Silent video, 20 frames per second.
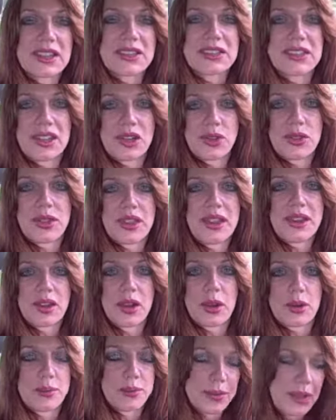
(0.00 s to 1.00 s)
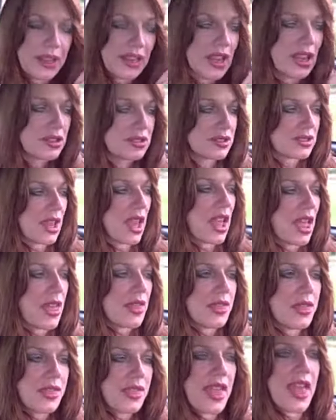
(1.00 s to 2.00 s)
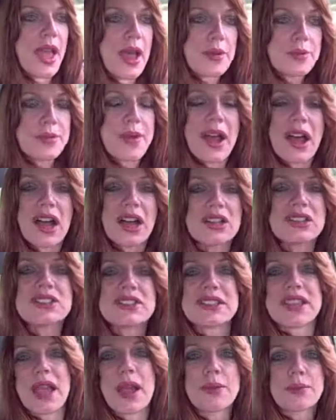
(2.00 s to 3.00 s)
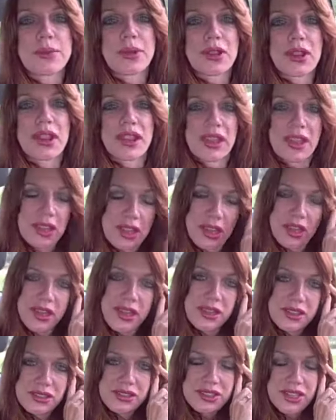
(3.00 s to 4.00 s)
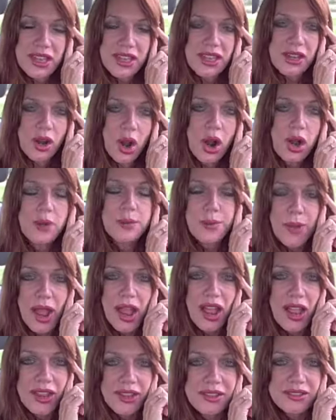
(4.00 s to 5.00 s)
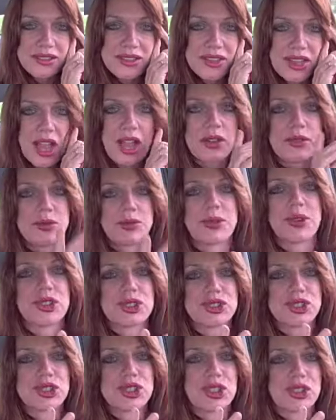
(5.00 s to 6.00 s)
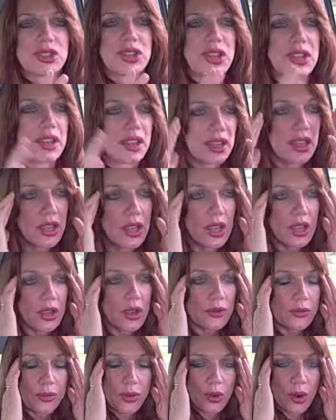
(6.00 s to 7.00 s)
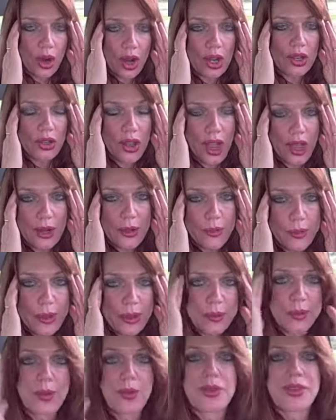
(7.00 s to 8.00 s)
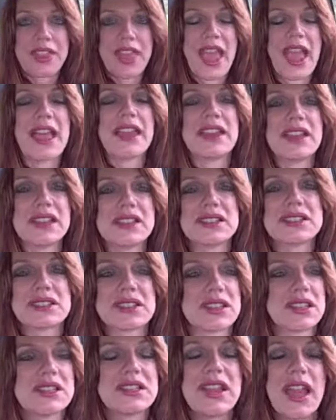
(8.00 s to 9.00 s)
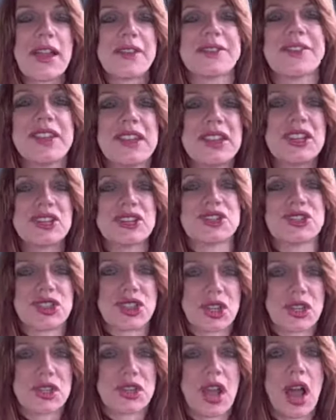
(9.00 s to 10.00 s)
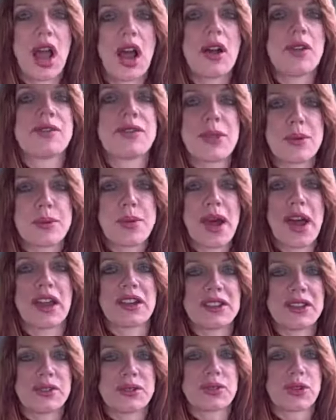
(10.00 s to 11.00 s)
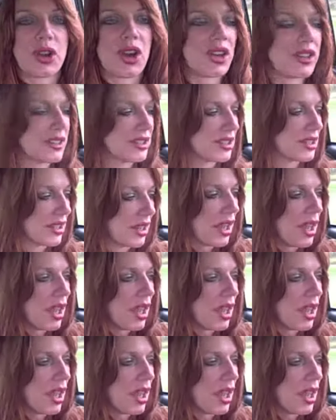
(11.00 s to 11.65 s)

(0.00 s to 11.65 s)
that they're there, because them assembling is, in our minds, unfortunately, for a lot of people, that is the definition of the body of Christ.